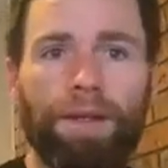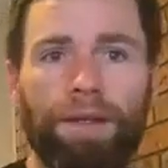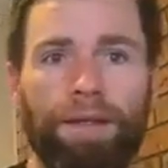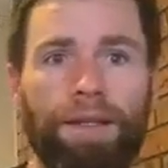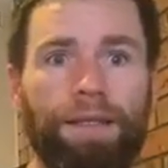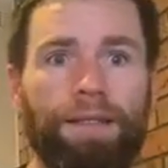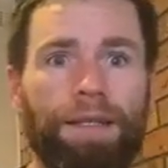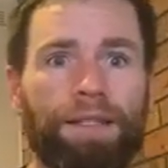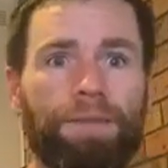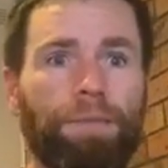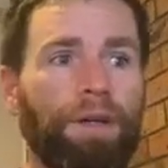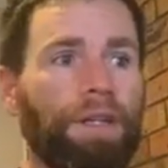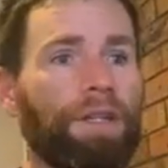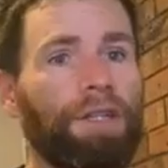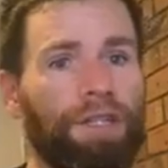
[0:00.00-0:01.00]
That's
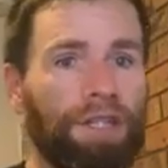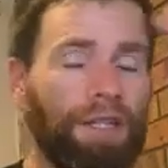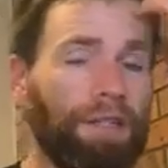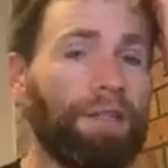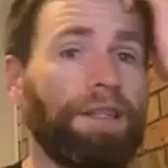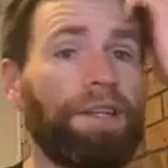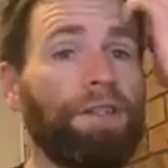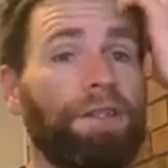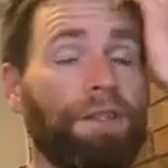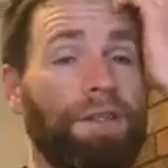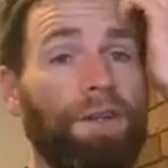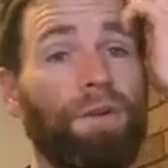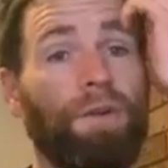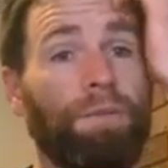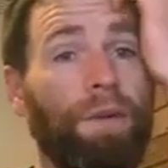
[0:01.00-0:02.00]
my conditioning session.
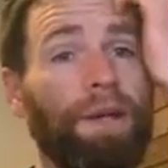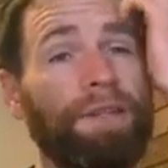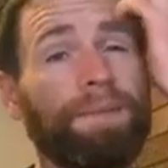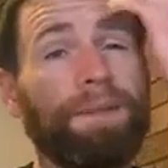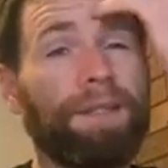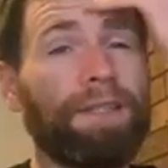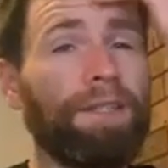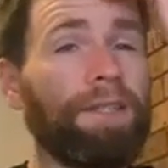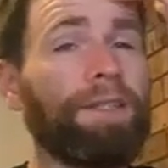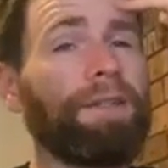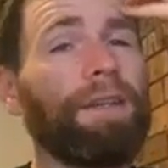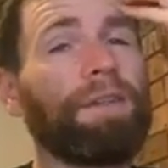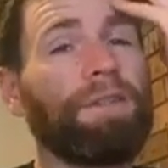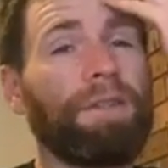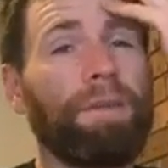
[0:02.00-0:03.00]
So on most of my conditioning
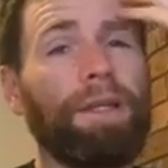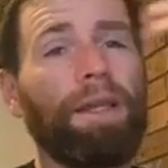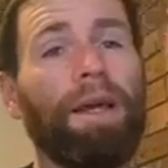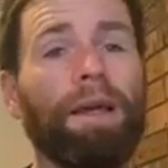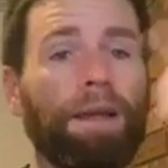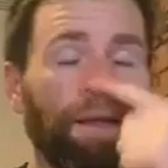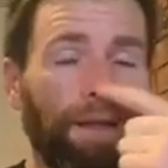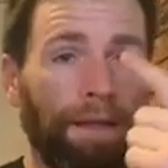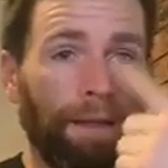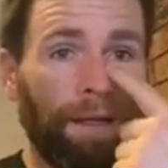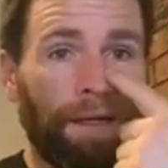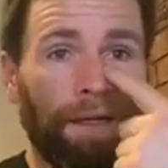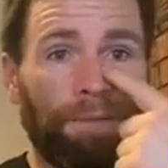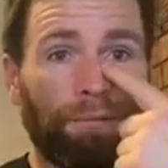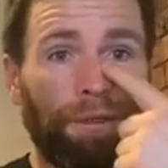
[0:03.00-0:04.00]
sessions, I'm either
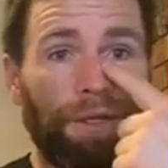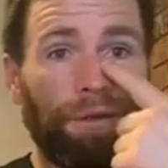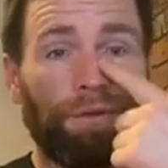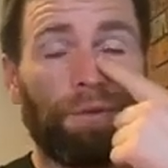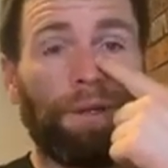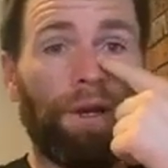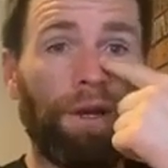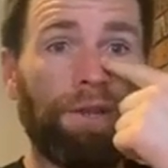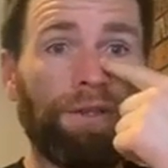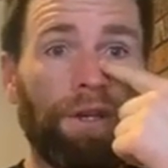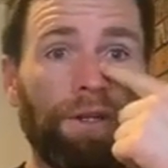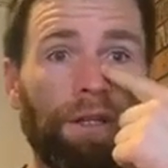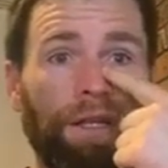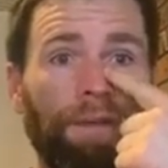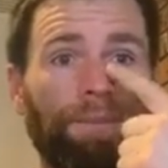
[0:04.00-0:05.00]
breathing through my nose
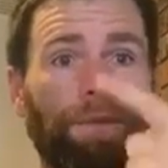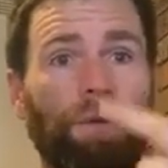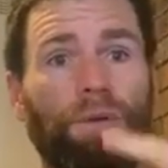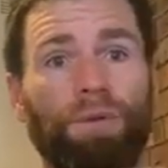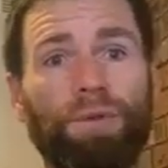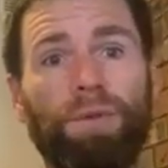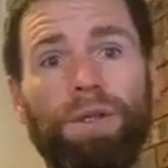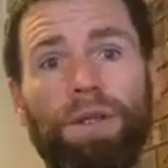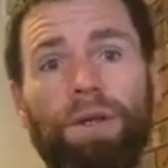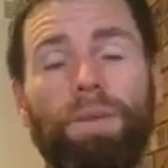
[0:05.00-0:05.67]
only or doing the